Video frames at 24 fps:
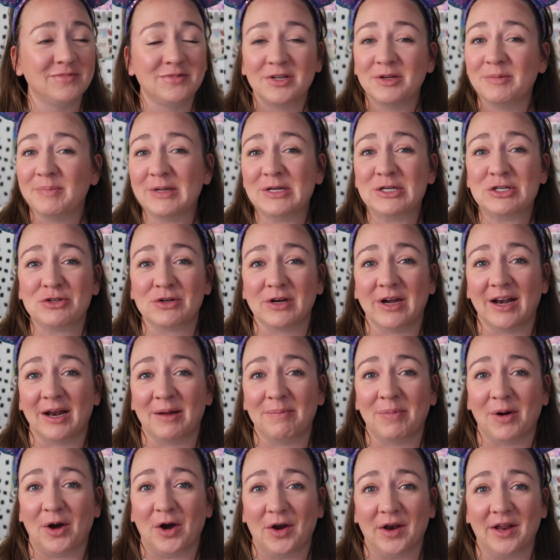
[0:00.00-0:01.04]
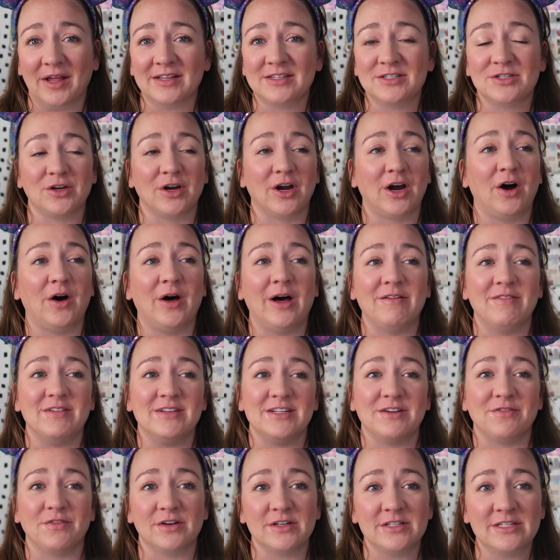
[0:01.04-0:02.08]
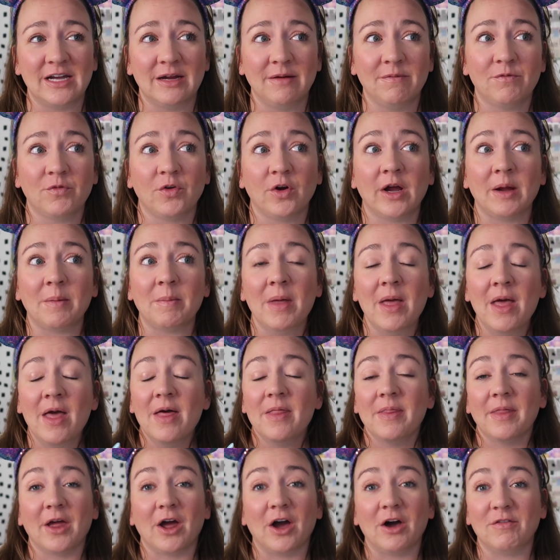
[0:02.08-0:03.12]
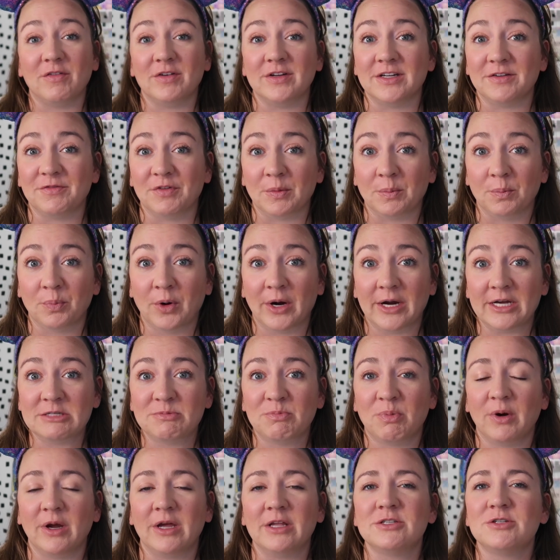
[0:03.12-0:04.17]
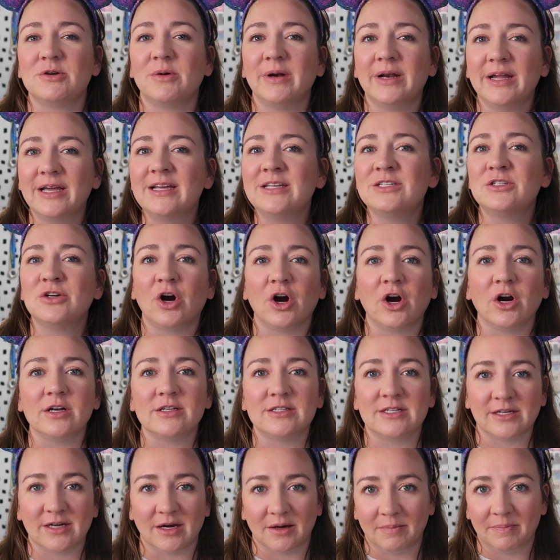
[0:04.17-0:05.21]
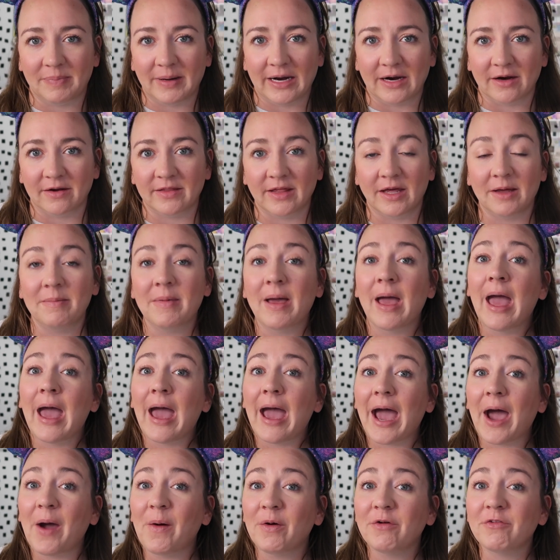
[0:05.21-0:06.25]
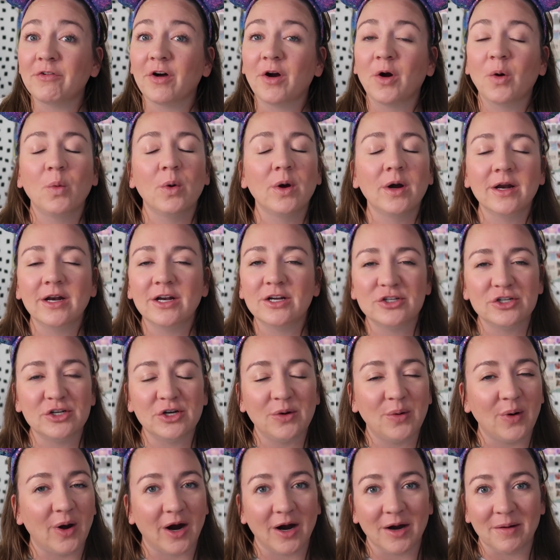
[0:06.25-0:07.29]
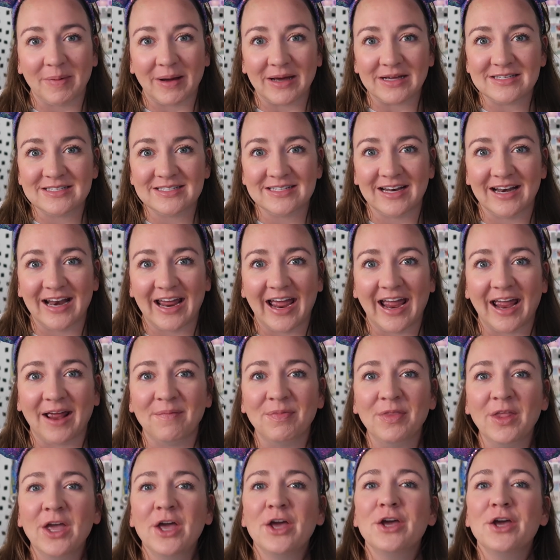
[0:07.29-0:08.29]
To be straight up honest, they all have a different time frame, they all have a different price point, so it is hard to compare them. However, we're gonna do our best today.